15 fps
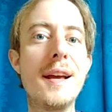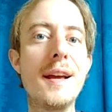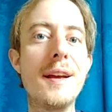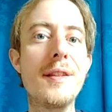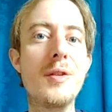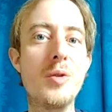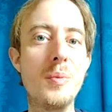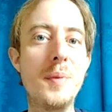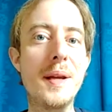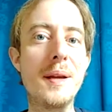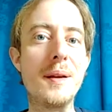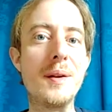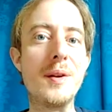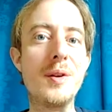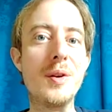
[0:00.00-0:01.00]
through
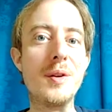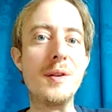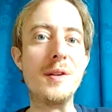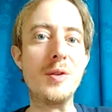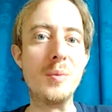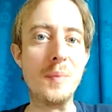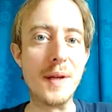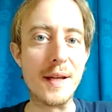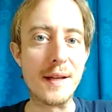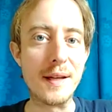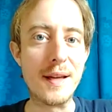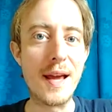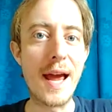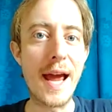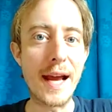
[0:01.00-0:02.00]
being good, you
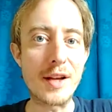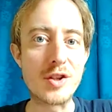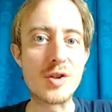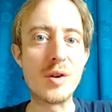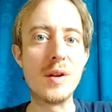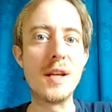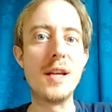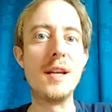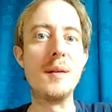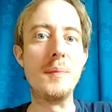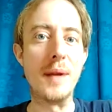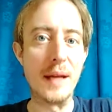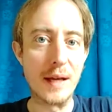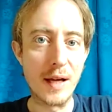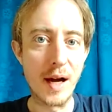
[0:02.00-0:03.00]
actually
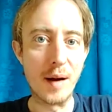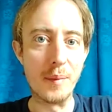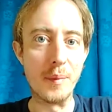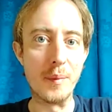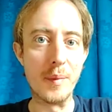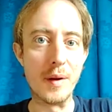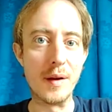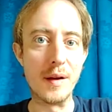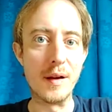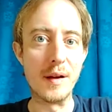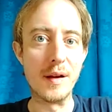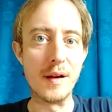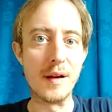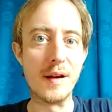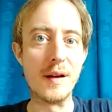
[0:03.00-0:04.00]
become
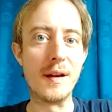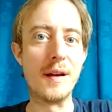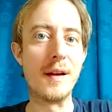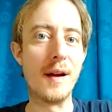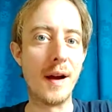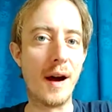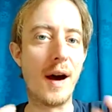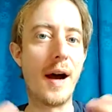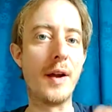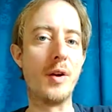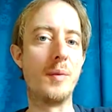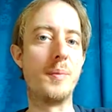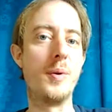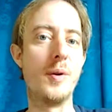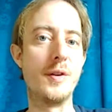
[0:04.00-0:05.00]
a higher
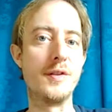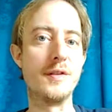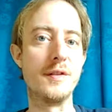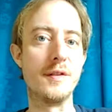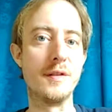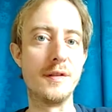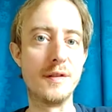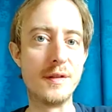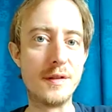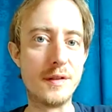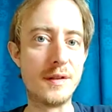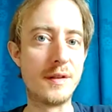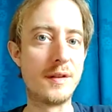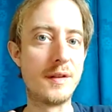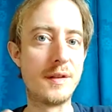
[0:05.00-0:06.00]
person
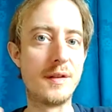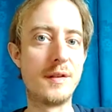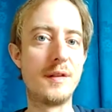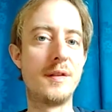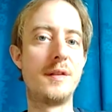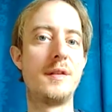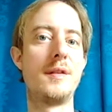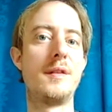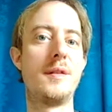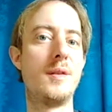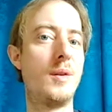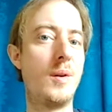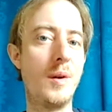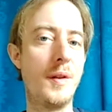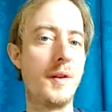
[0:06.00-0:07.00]

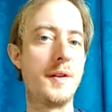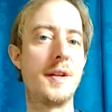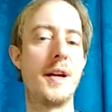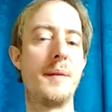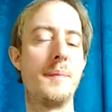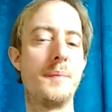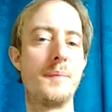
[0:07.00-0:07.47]
all the time.